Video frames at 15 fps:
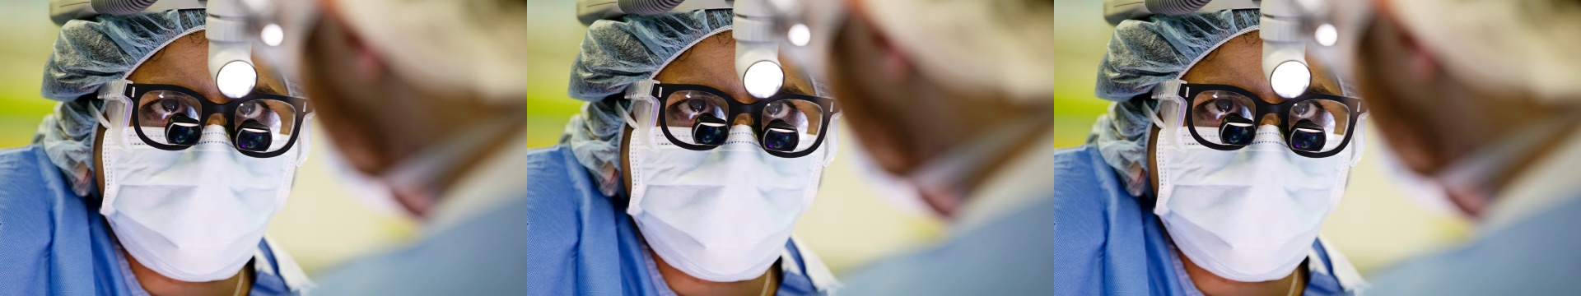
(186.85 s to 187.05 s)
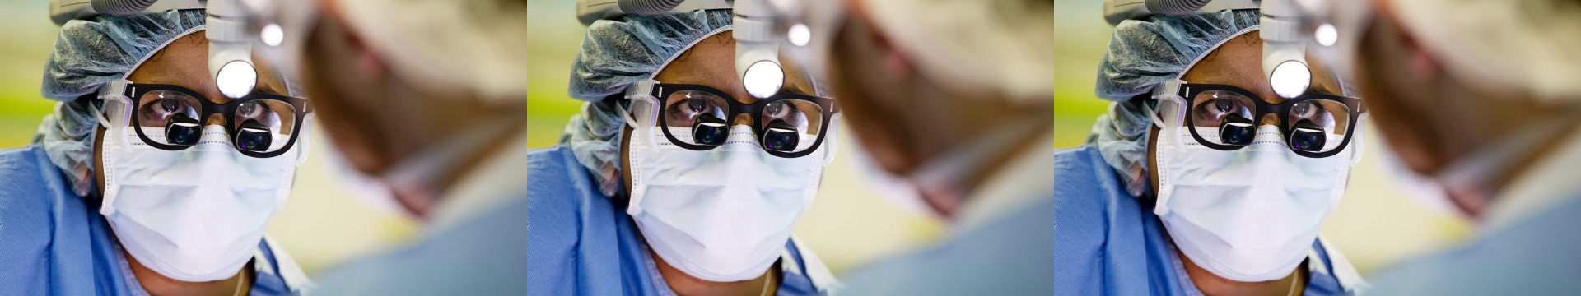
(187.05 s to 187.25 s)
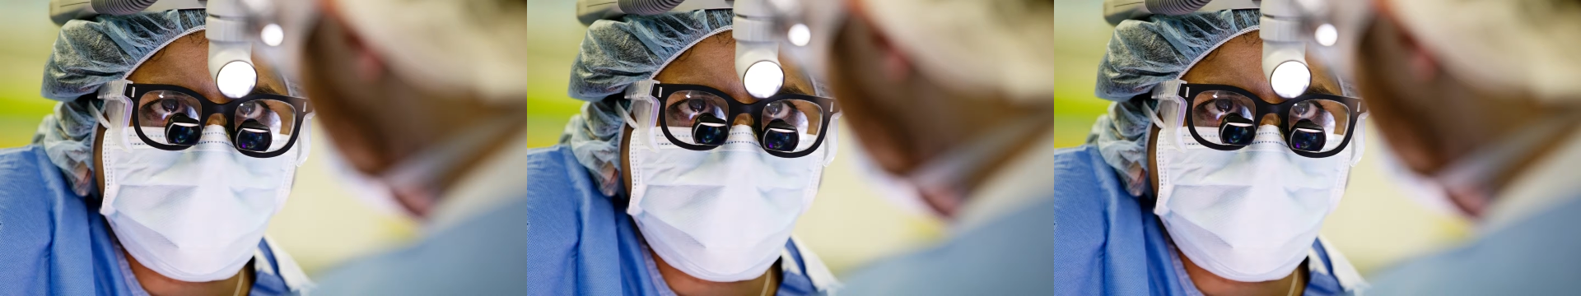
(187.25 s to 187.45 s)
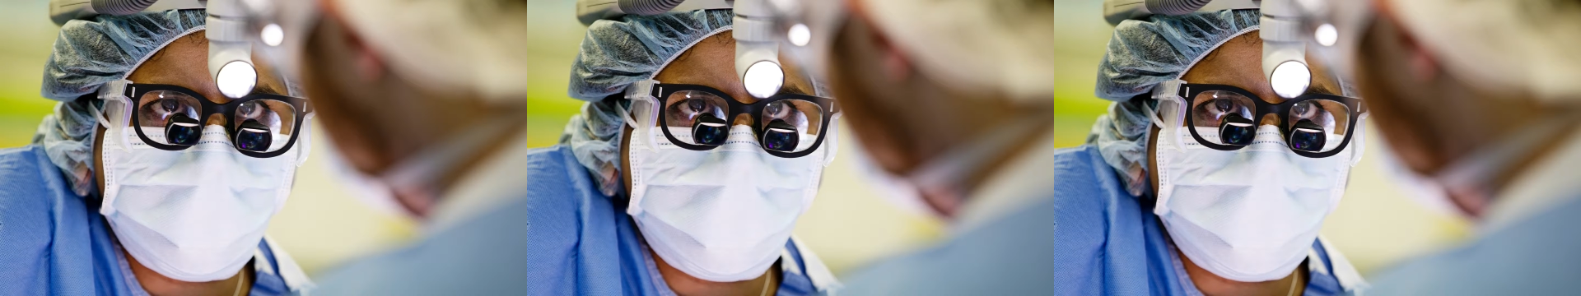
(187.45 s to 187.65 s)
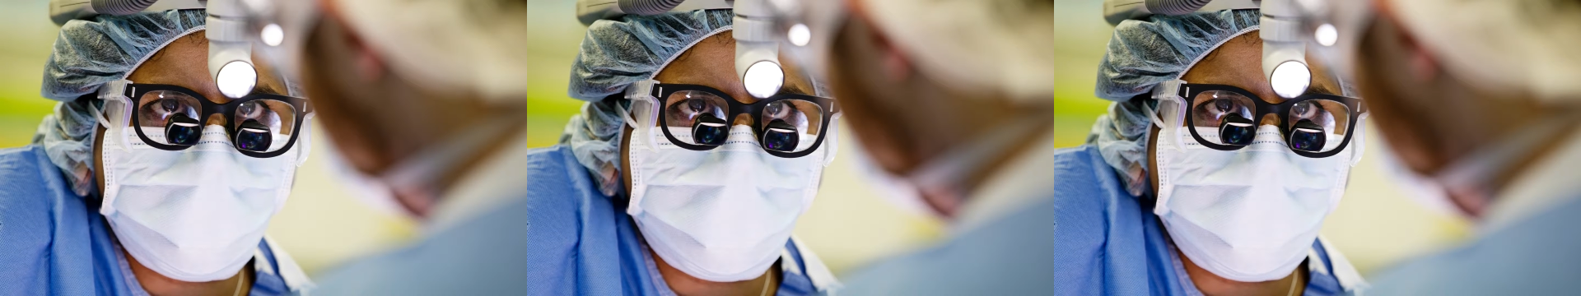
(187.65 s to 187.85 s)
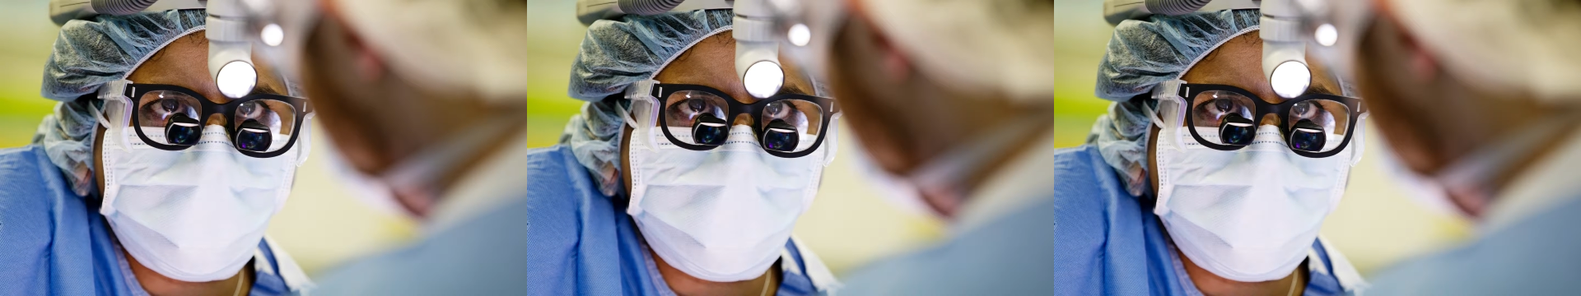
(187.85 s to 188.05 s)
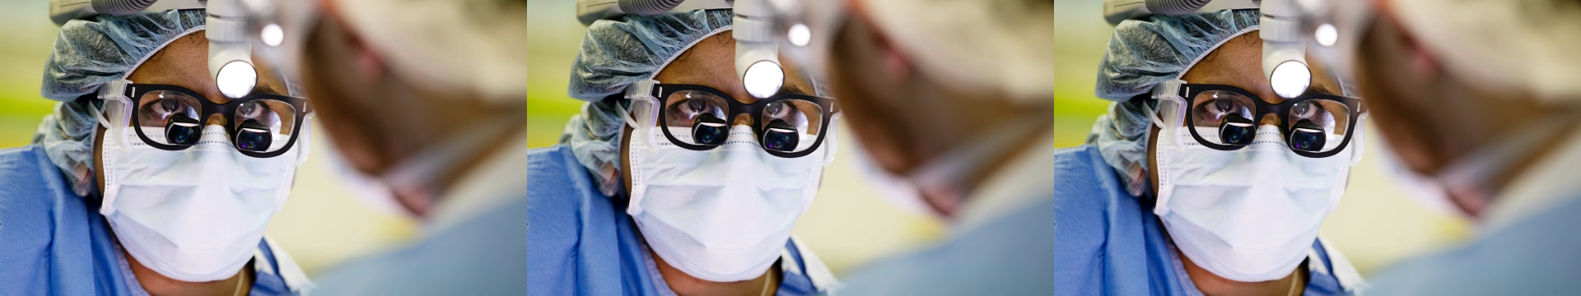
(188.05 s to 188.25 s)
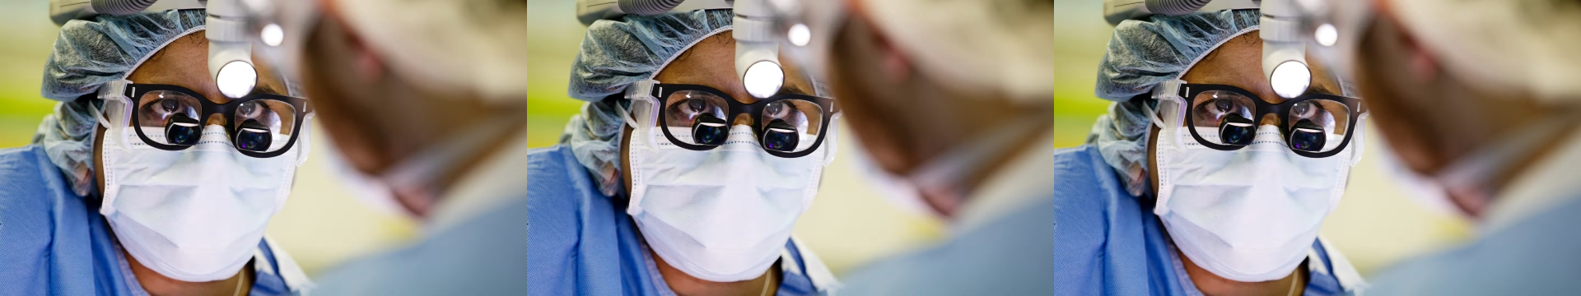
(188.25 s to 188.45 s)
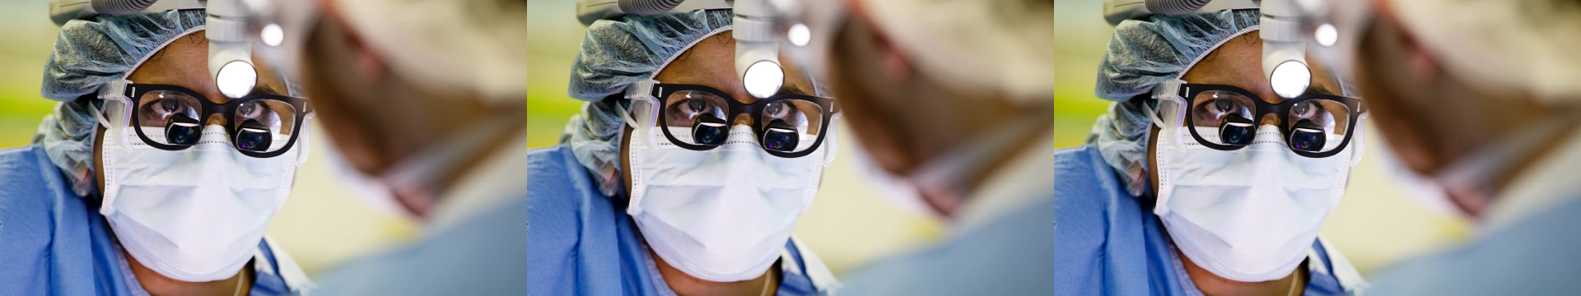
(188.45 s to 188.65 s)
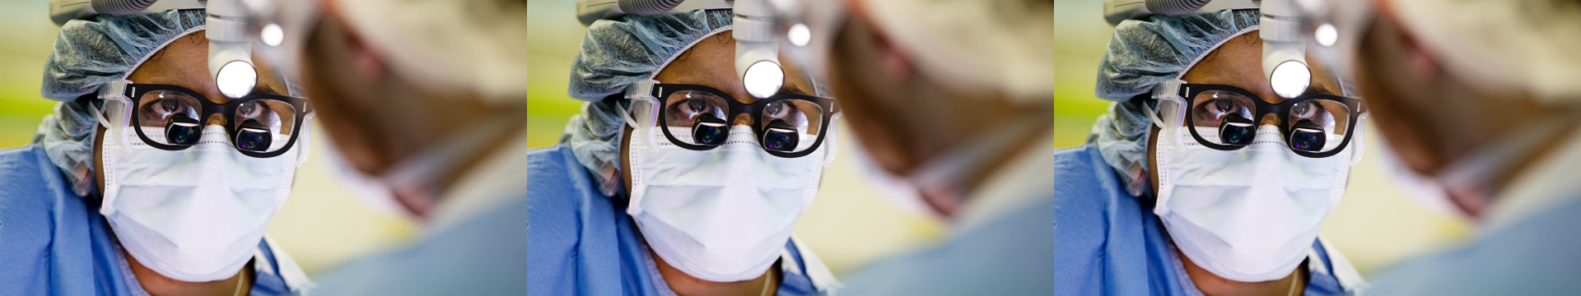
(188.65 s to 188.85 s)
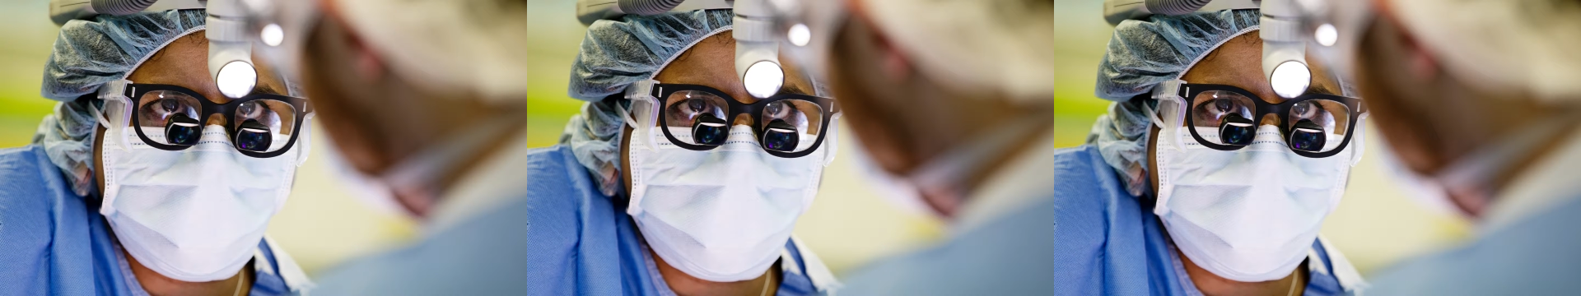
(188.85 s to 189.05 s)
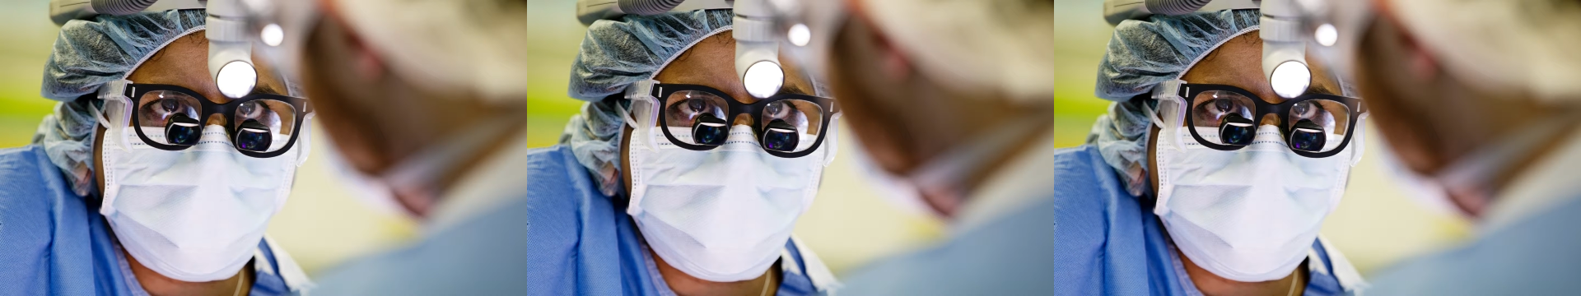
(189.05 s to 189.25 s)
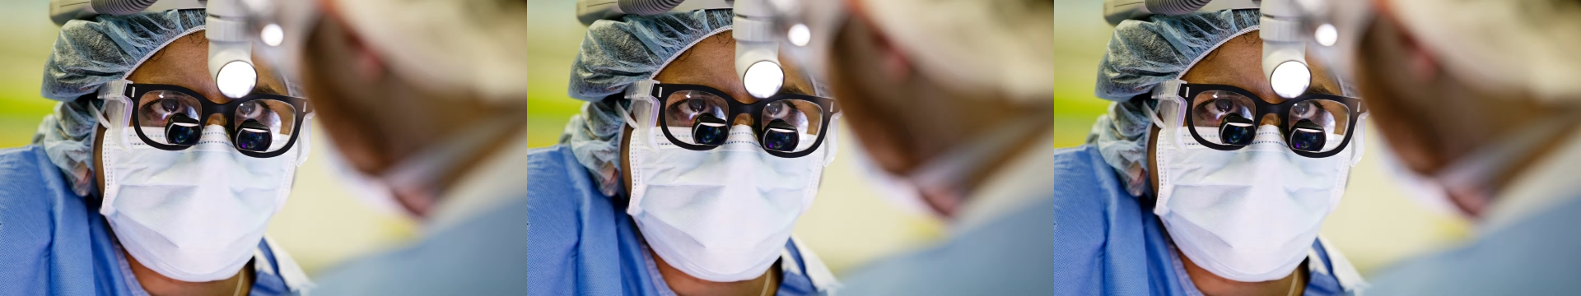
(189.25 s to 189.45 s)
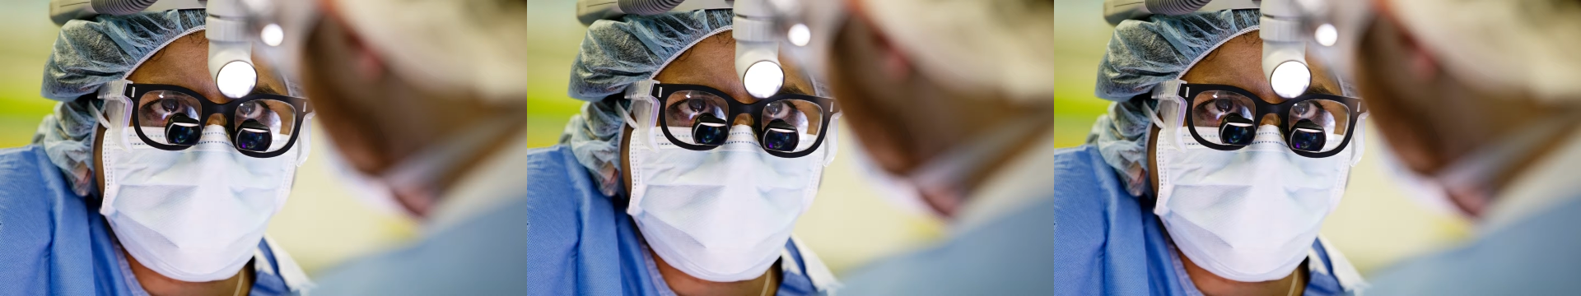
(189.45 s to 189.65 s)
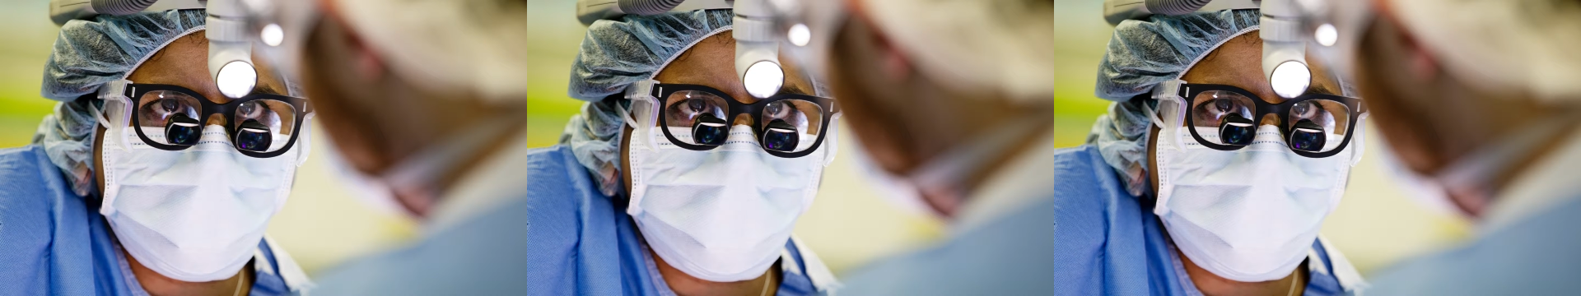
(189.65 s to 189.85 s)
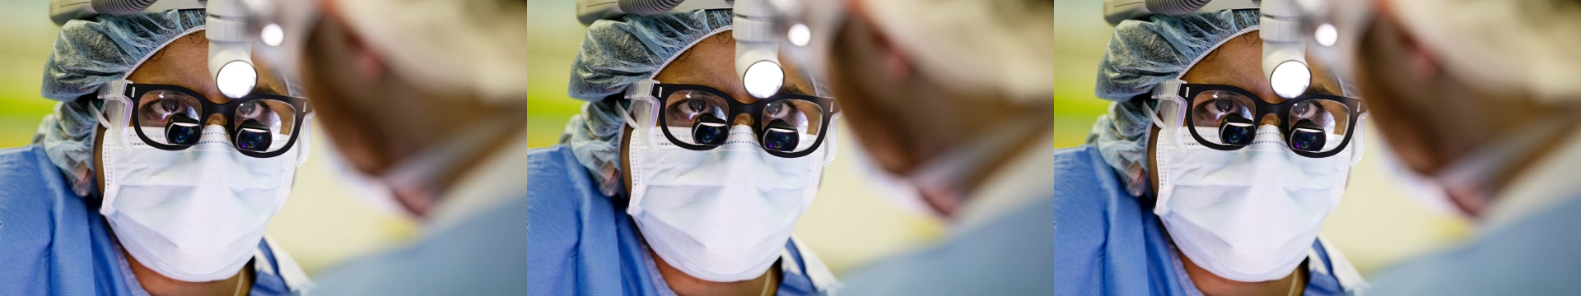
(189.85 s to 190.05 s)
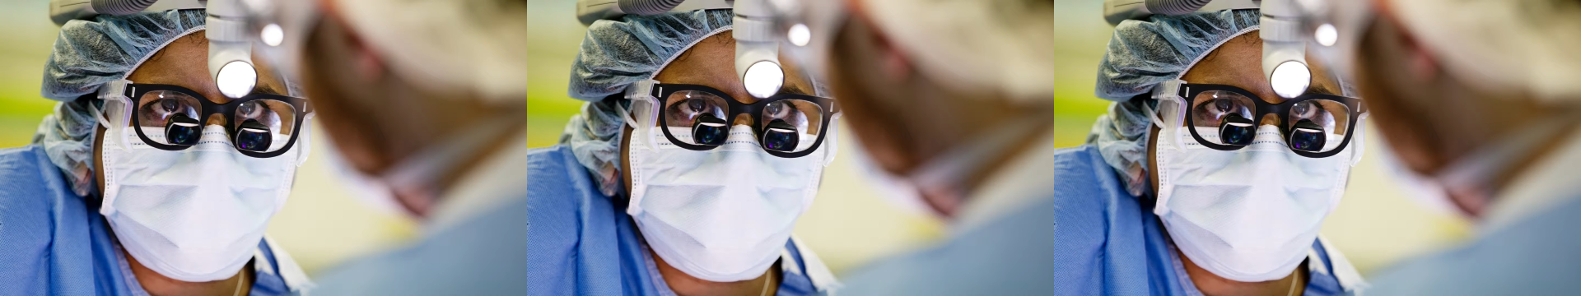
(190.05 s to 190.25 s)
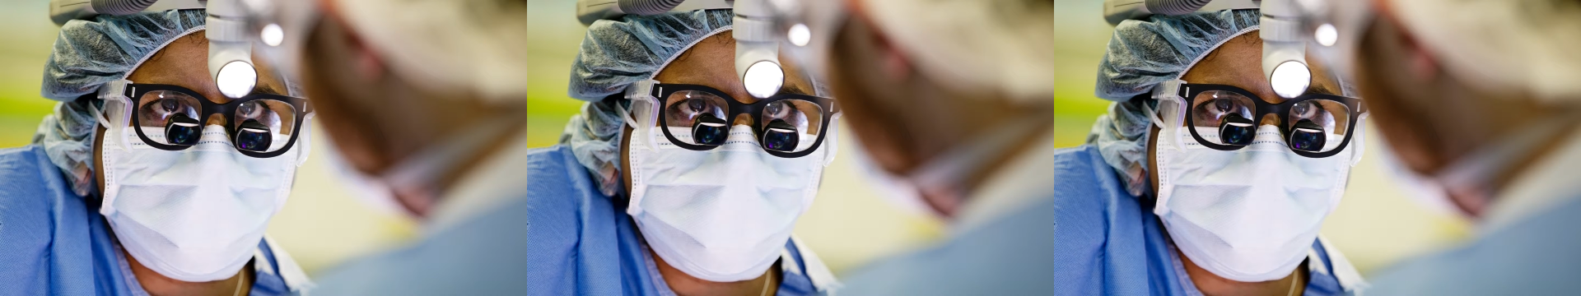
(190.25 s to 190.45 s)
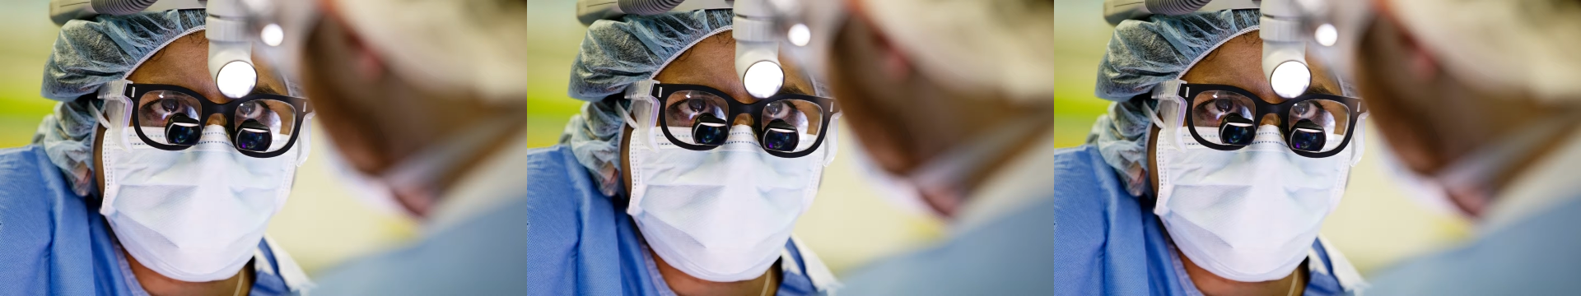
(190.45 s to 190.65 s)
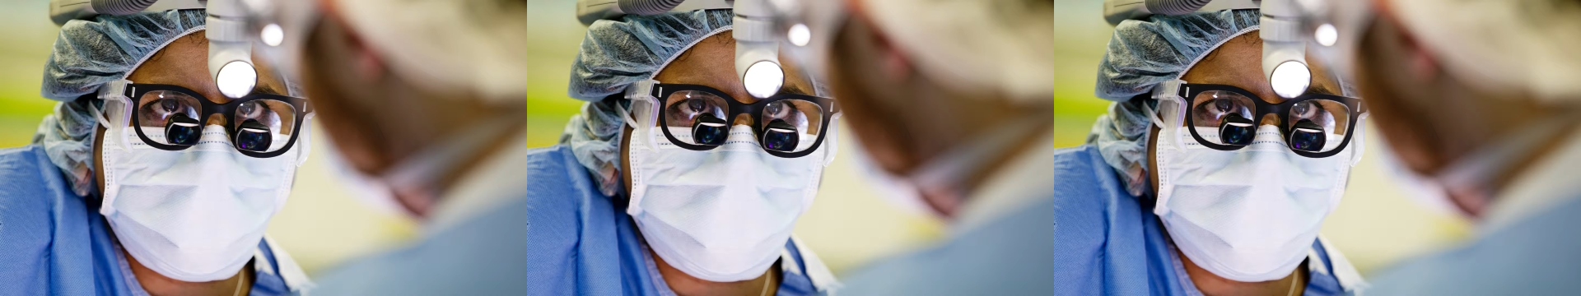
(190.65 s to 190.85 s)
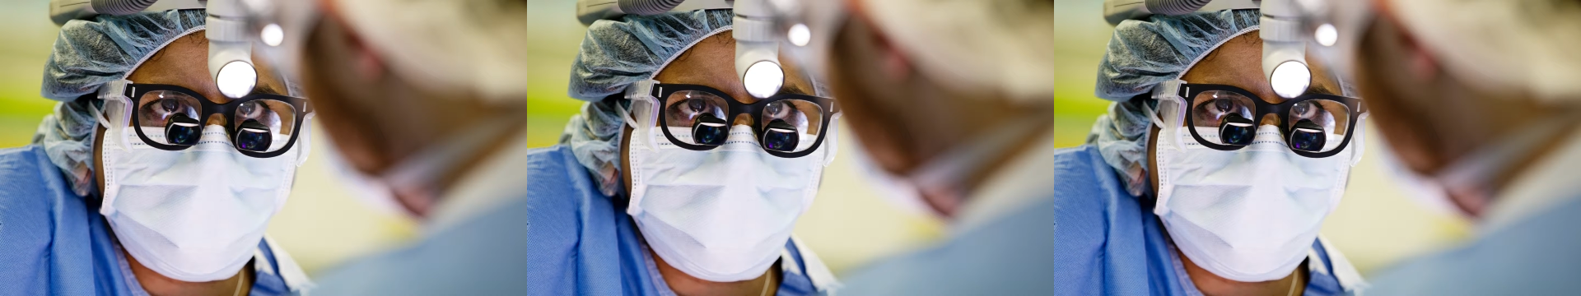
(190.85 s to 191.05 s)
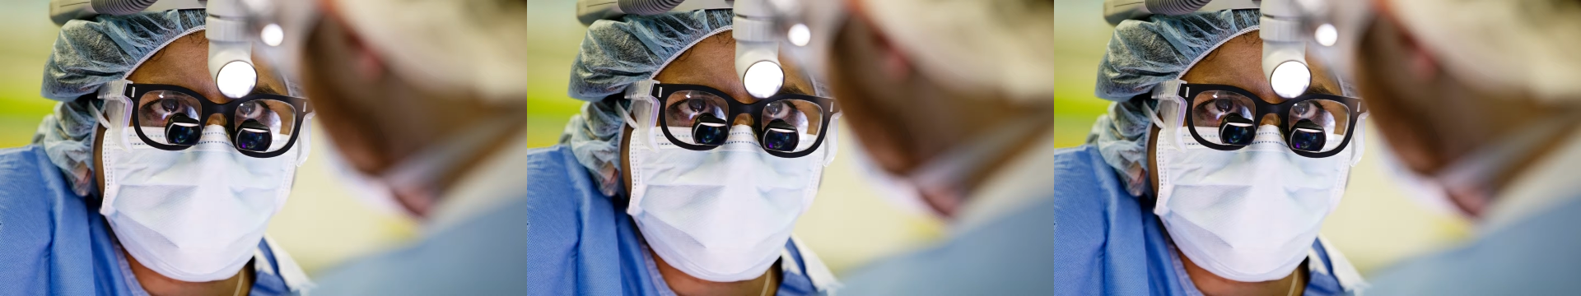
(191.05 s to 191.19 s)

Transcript: No face is visible, so there are no lips to read.